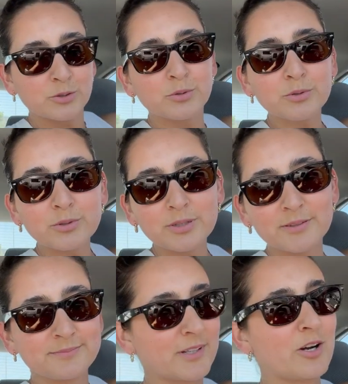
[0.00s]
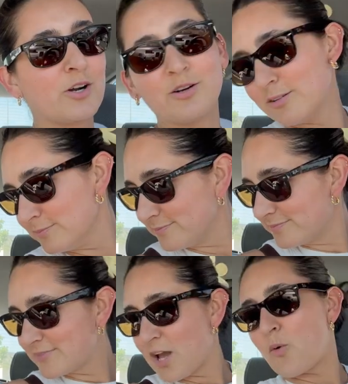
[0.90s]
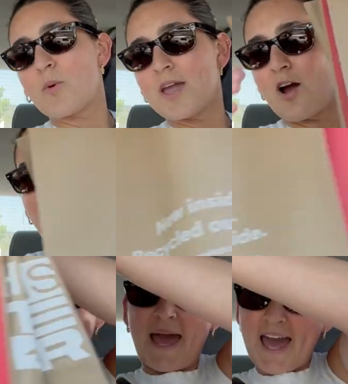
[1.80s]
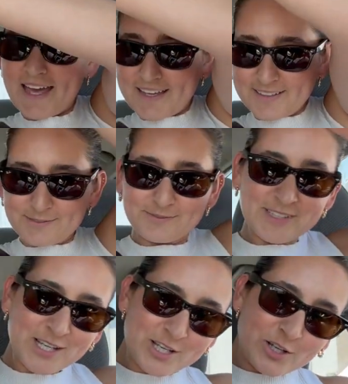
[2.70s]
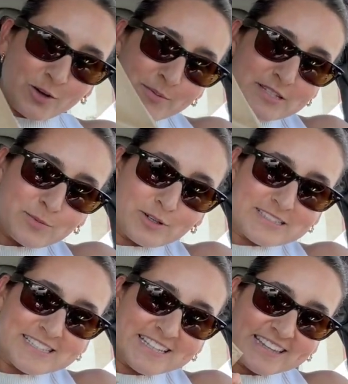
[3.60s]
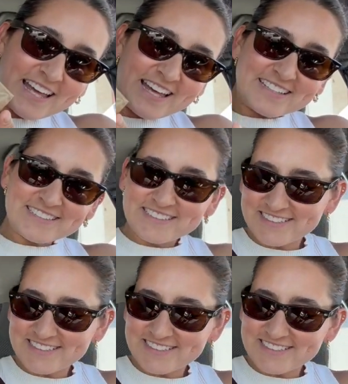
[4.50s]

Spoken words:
Ooh, girl, we are back con mis bolsitas.